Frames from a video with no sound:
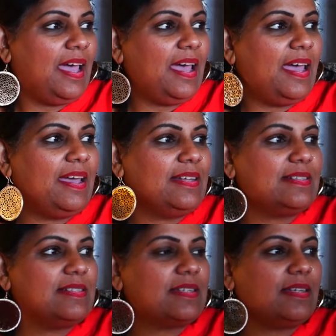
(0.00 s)

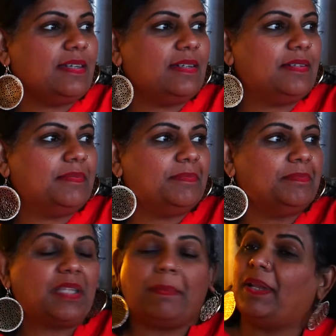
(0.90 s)
and
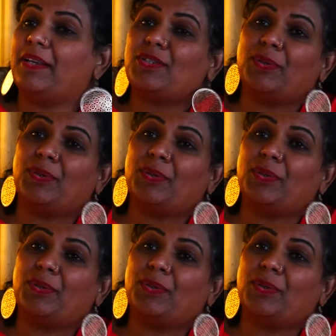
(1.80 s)
tabla and